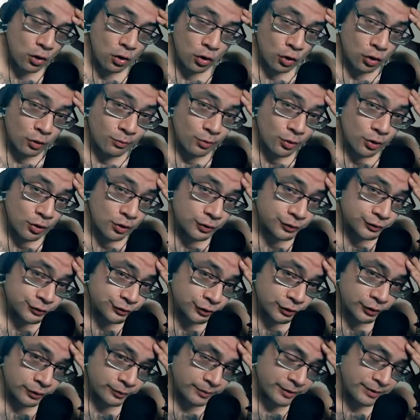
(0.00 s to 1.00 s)
hormones,
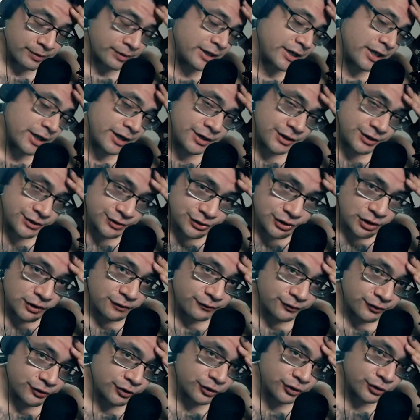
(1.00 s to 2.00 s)
or getting yourself
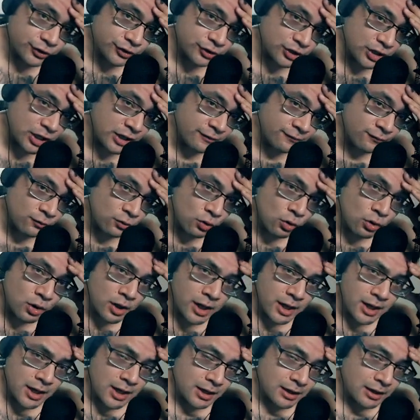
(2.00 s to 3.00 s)
on a good level,
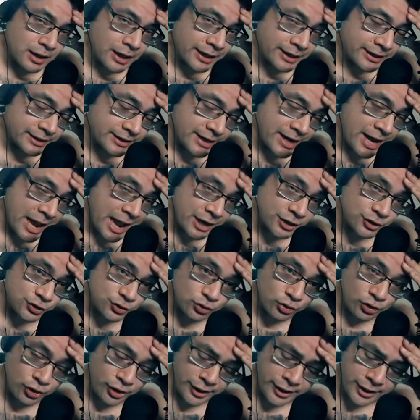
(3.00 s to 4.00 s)
like
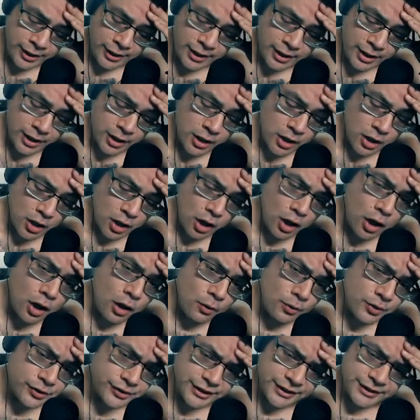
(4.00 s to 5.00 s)
naturally,
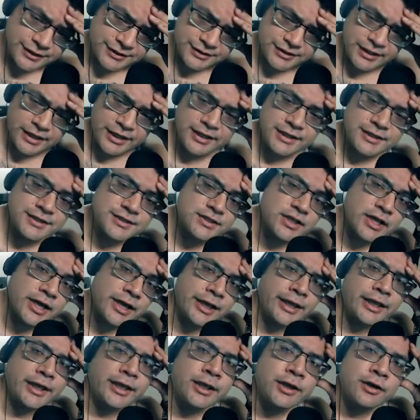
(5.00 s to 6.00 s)
all what they say is
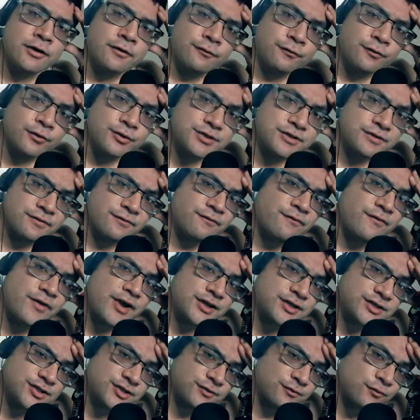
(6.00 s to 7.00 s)
like eat your fruits and
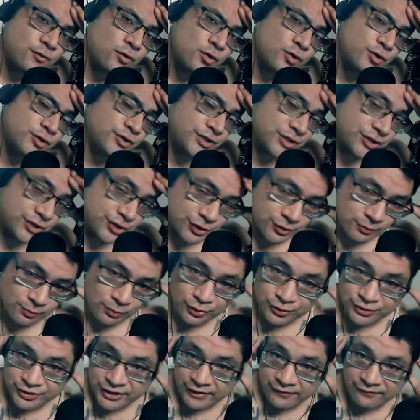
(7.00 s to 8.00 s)
vegetables, eat your
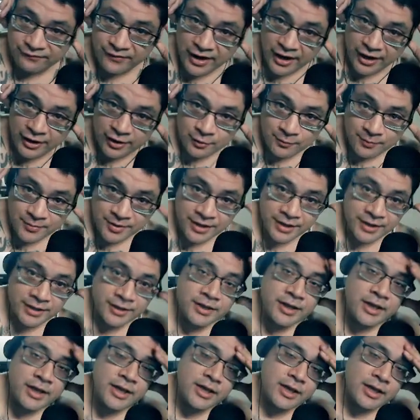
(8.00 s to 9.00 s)

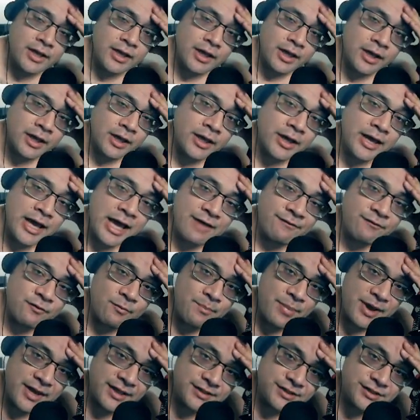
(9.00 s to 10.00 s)
multivitamin, uh, have a
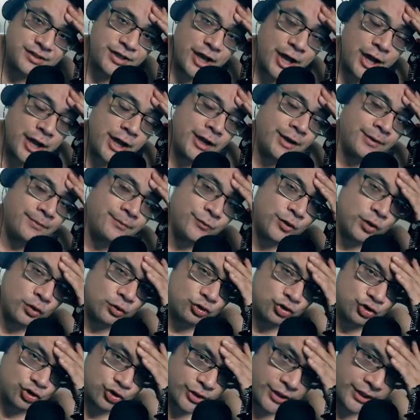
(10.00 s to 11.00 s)
bedtime,
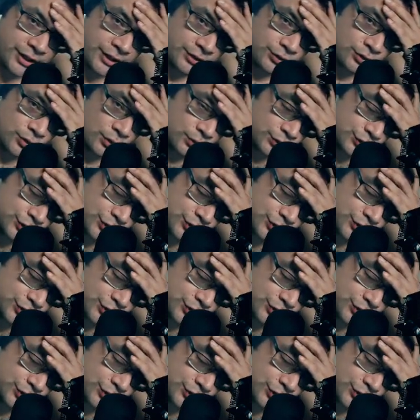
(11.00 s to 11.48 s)
don't drink, don't